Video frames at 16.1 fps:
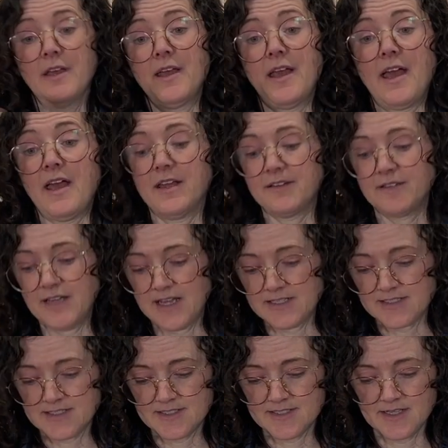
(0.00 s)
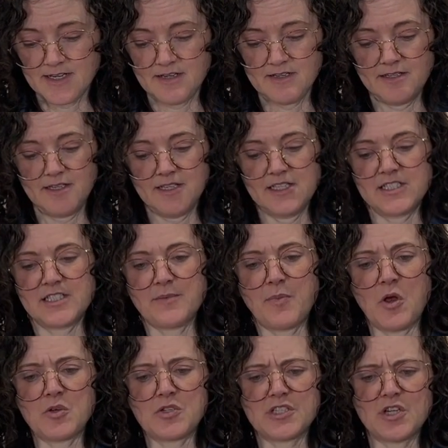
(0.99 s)
And that's it's
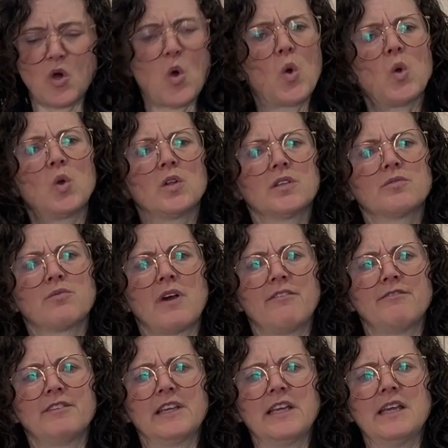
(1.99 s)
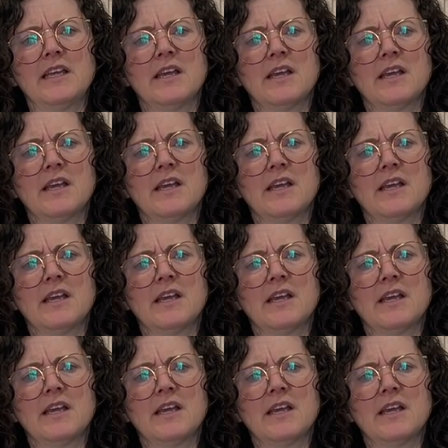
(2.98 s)
supposed to hold roughly